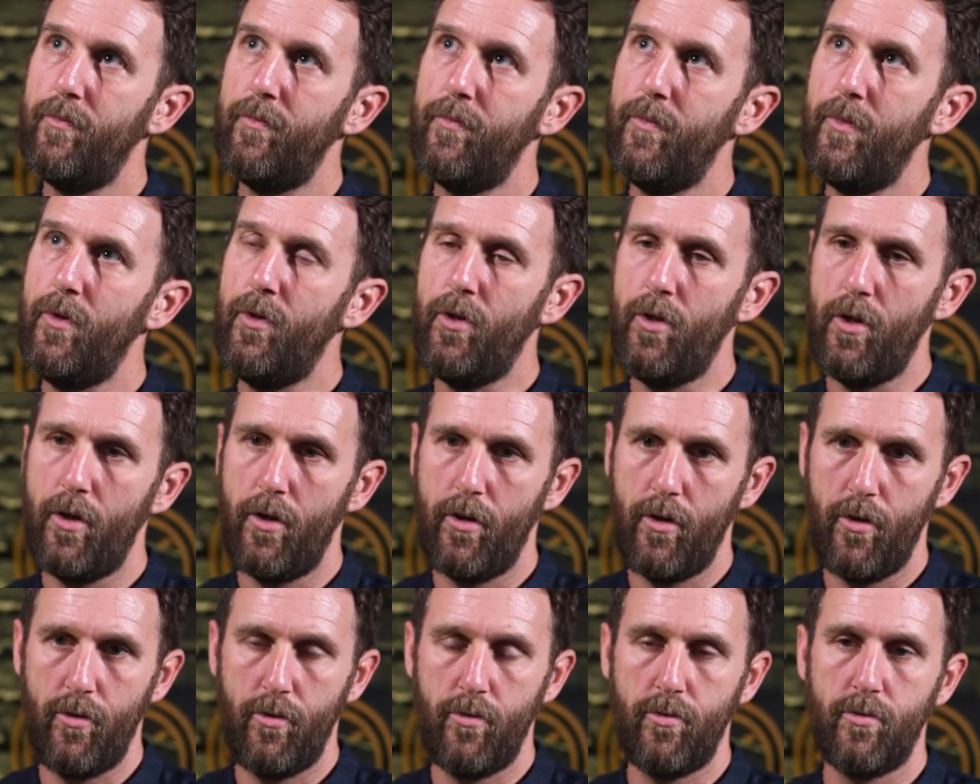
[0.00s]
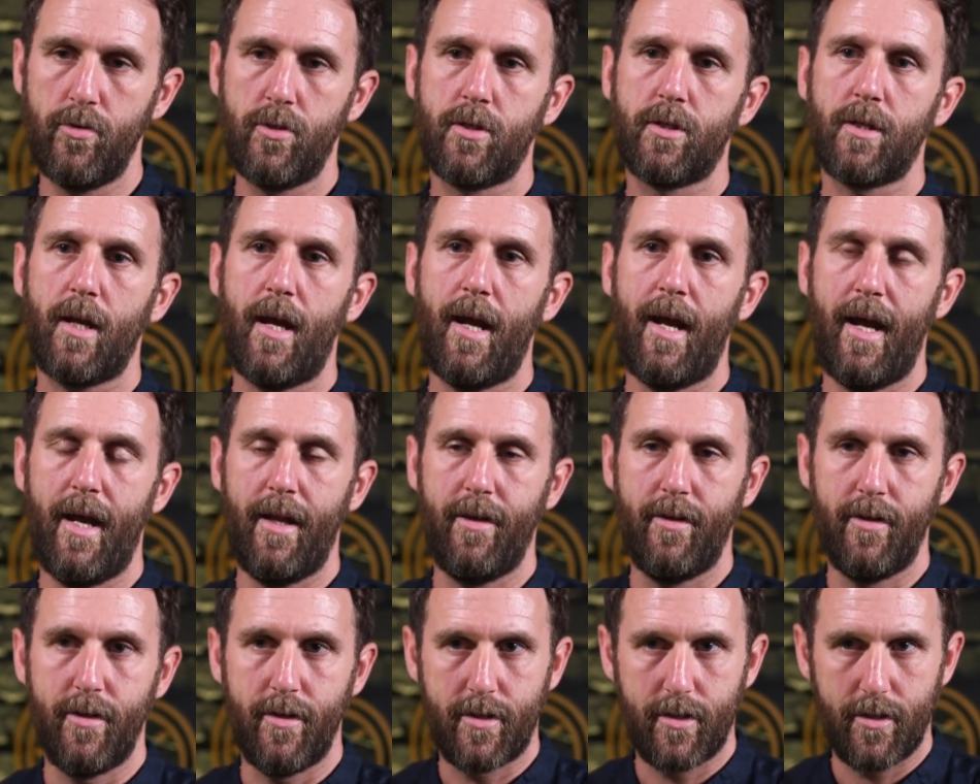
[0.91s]
news
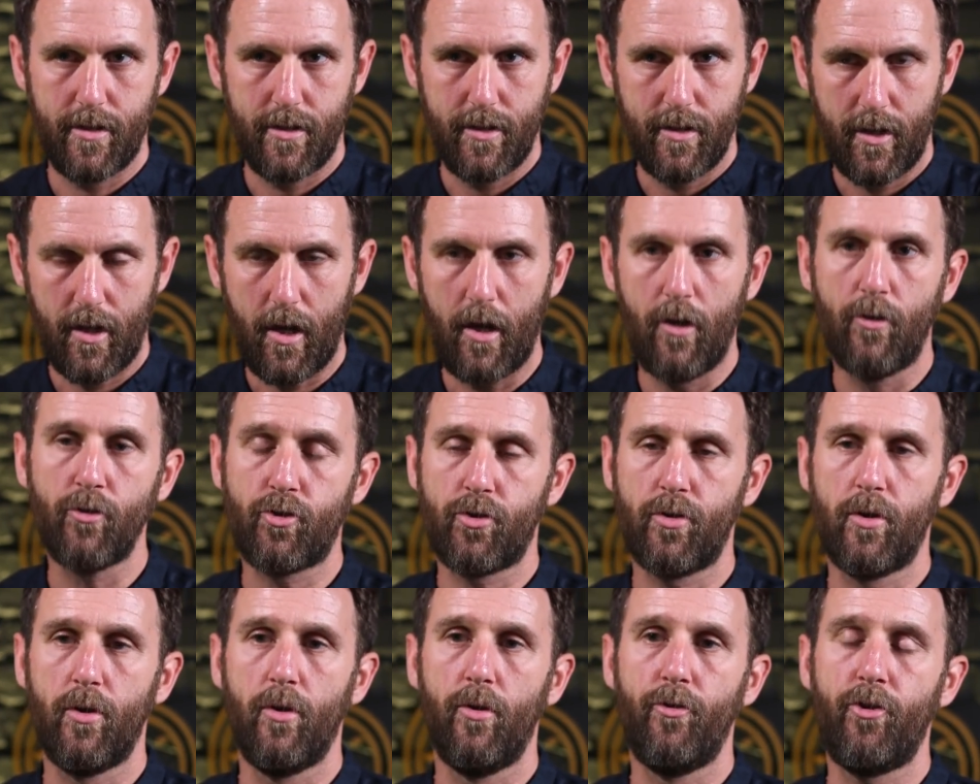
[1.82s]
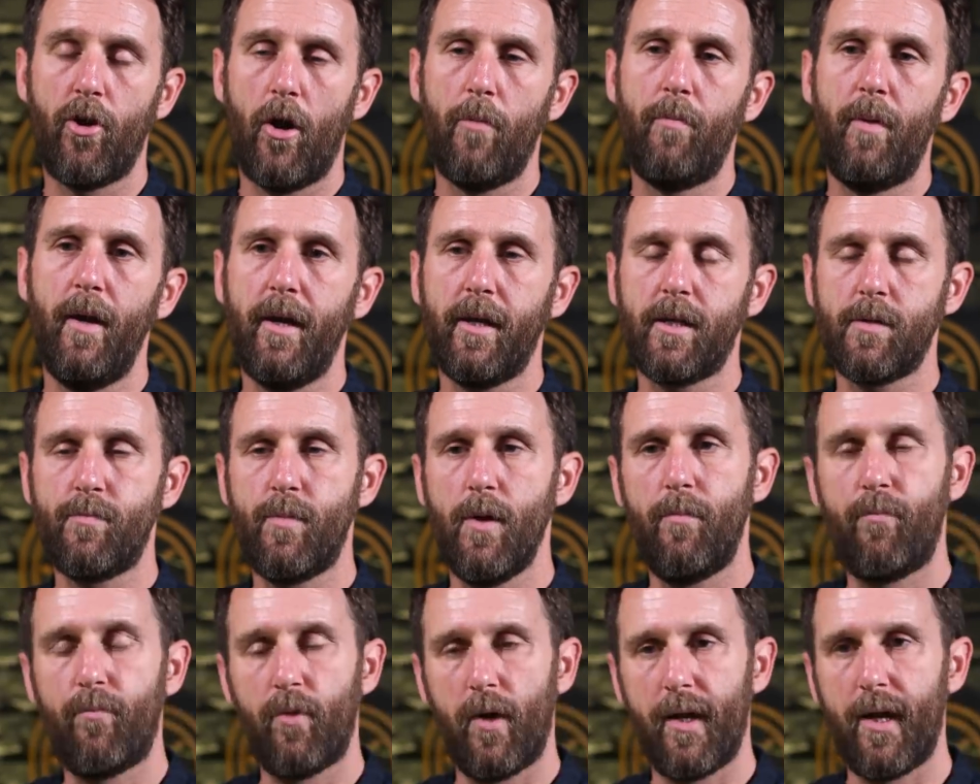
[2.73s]
and cultural topics,
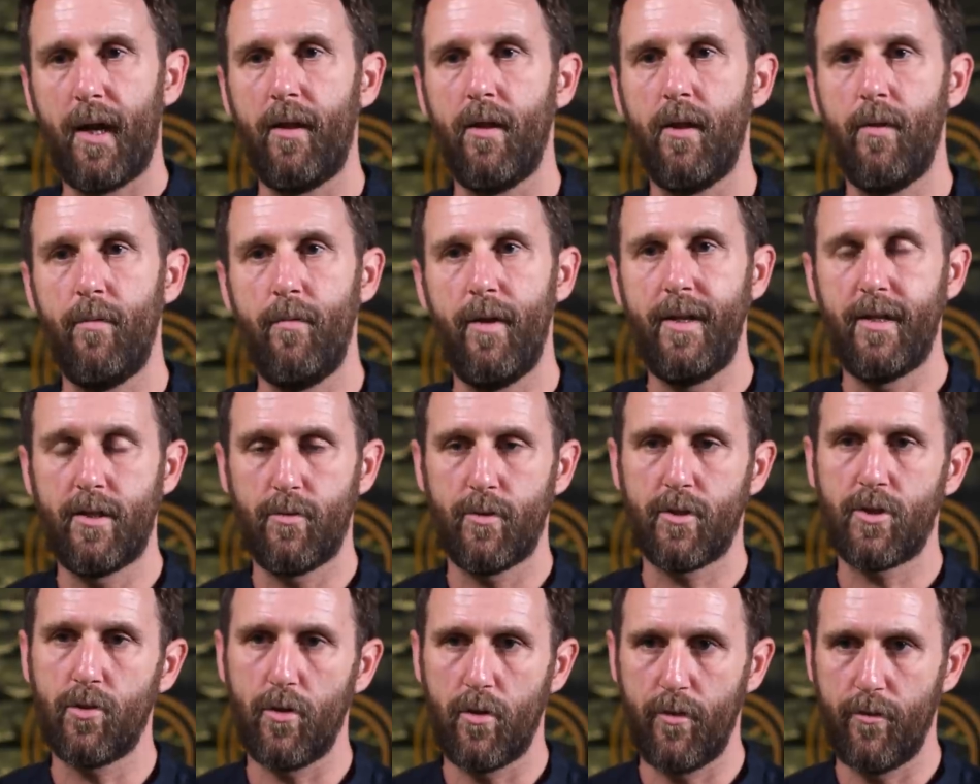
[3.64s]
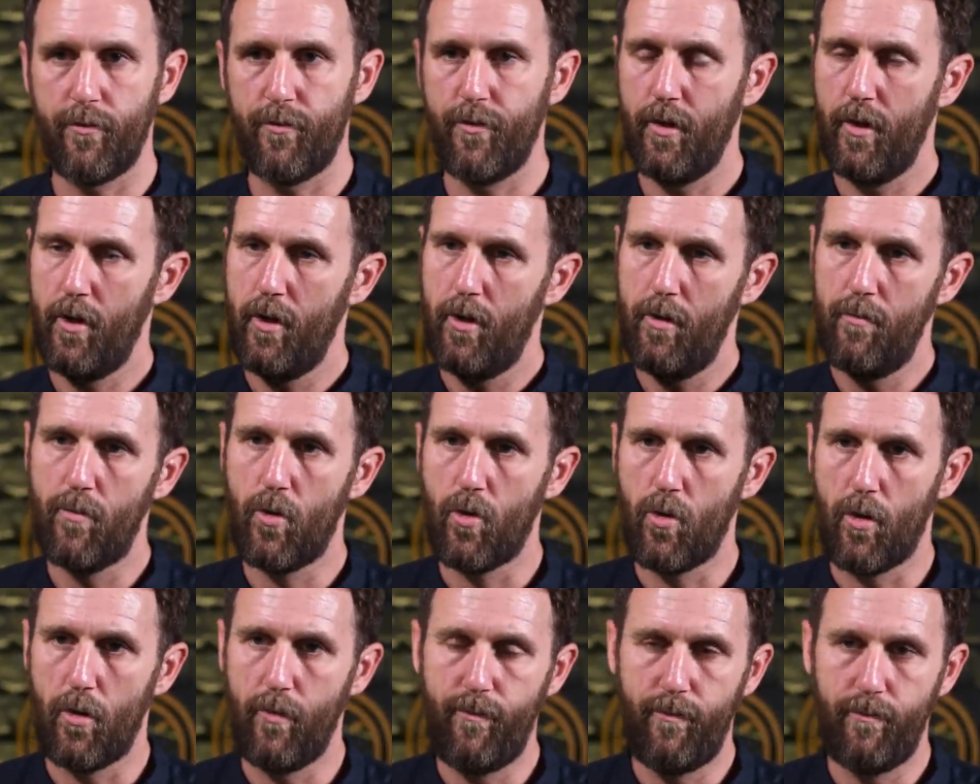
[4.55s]
but bringing them into a sort of
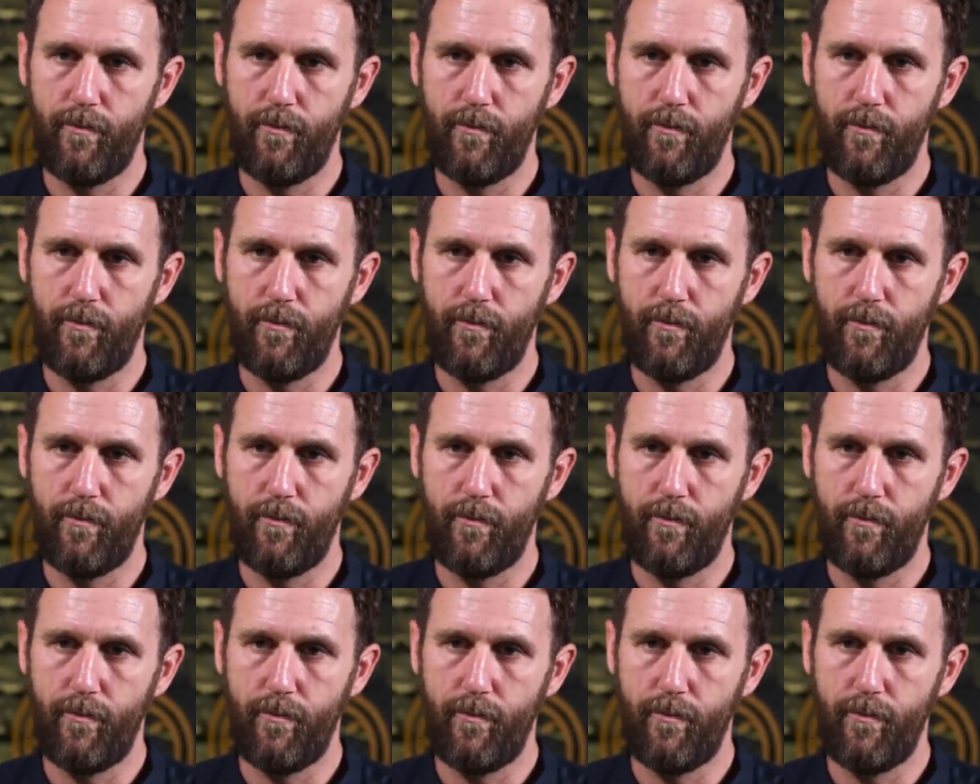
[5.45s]
more